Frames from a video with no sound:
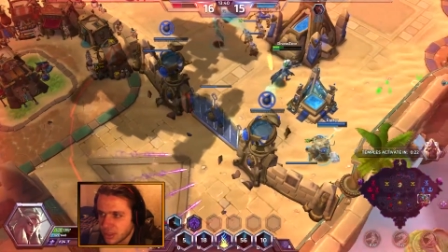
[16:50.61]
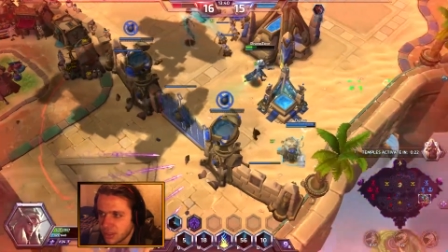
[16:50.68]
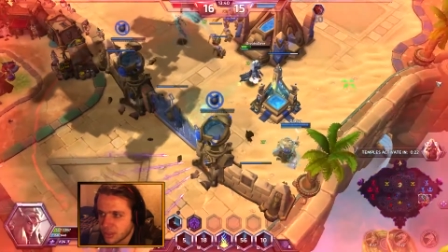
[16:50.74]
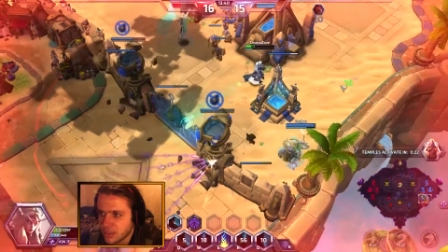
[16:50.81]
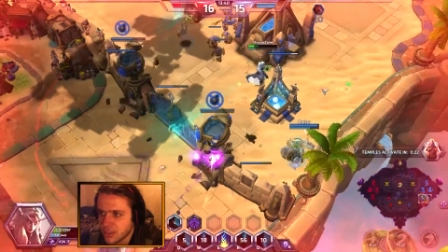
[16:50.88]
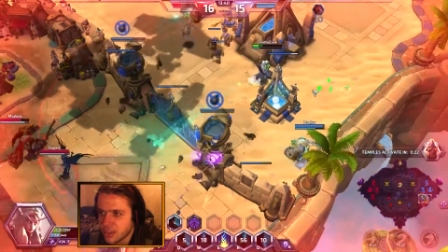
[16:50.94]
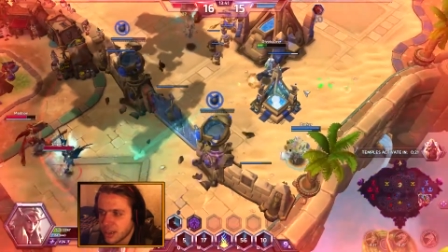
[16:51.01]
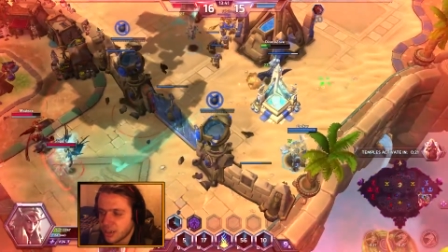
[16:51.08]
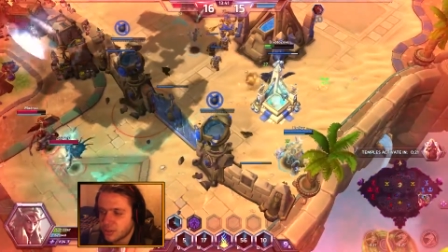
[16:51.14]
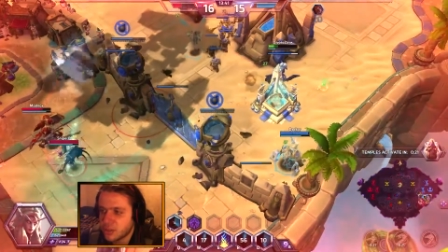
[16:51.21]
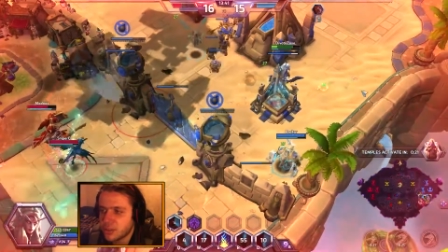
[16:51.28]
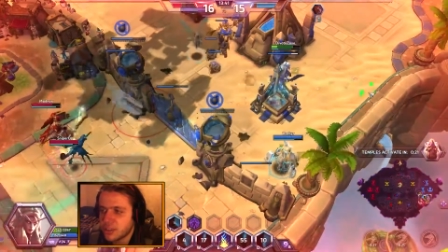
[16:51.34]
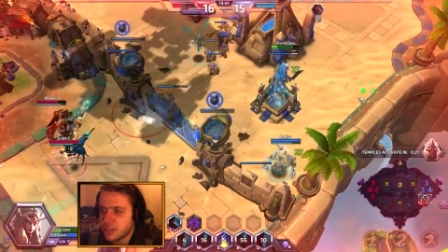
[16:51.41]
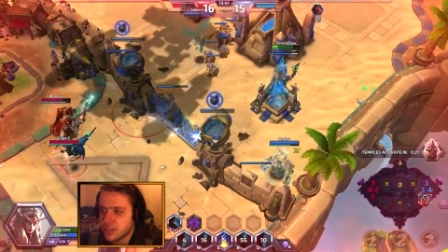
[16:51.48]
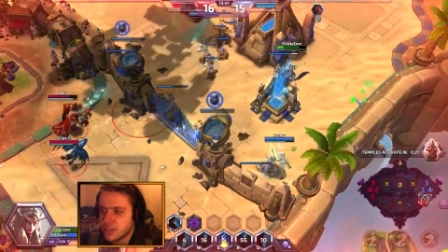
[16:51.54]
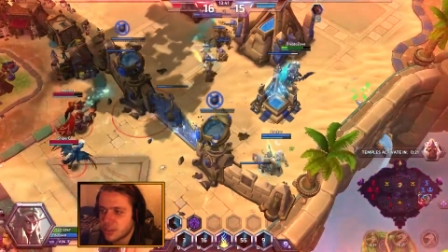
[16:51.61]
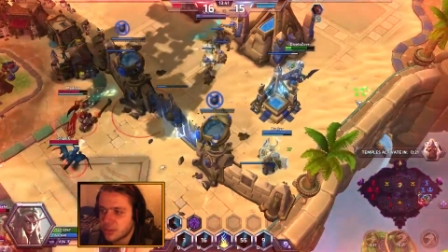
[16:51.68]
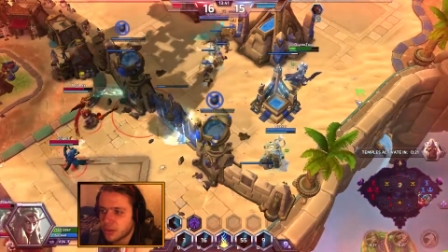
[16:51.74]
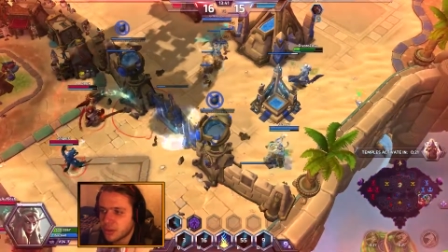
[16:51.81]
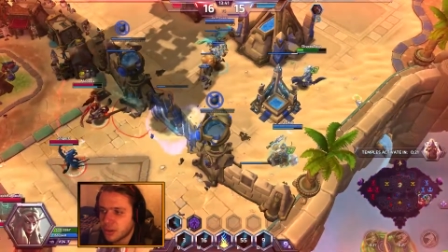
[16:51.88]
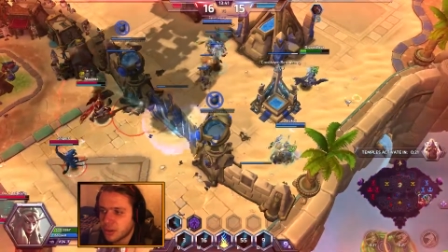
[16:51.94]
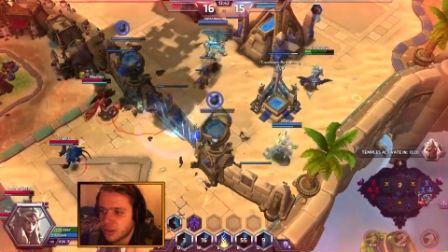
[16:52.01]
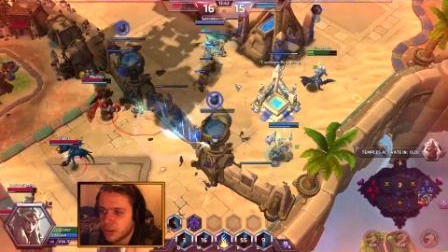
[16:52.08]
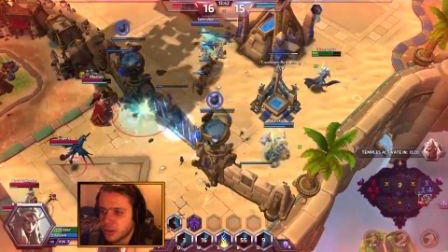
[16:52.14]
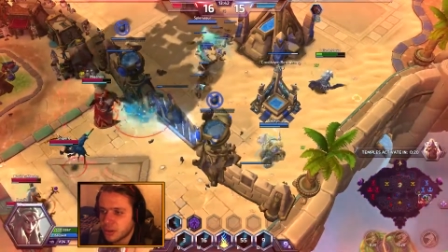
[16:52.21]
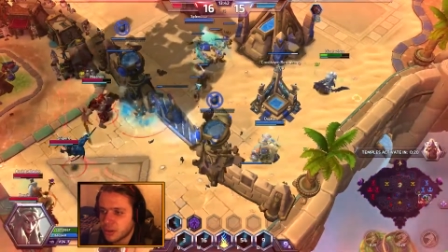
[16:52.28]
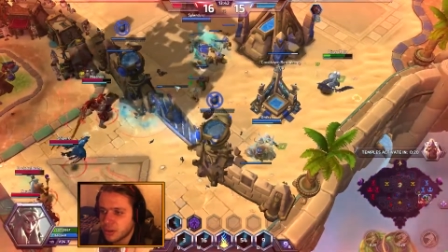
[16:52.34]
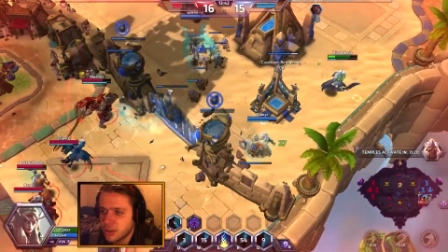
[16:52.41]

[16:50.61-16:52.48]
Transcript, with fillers: It's time to get some uh,